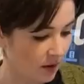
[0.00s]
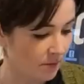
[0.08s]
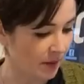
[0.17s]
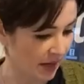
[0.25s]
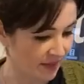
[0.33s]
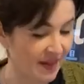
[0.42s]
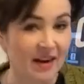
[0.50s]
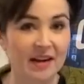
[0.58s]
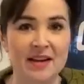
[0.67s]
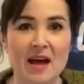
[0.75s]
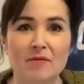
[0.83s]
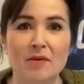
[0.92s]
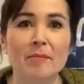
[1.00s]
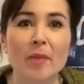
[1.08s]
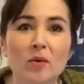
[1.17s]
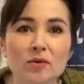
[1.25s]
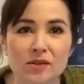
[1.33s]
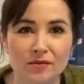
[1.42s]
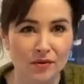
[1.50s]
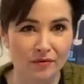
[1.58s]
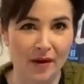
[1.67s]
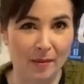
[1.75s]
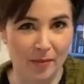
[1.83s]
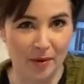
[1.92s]
but and then I can have the bolts of the
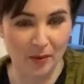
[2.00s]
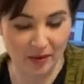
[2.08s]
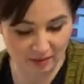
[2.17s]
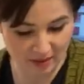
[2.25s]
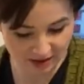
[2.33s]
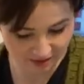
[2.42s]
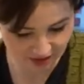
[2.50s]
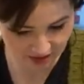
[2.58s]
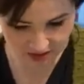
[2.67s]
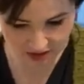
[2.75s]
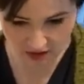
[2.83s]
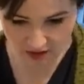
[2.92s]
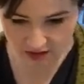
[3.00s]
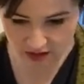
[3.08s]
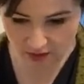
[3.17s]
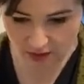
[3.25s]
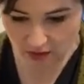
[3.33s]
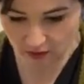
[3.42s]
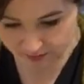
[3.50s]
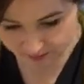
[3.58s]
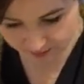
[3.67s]
fabric with me to start the sew-along,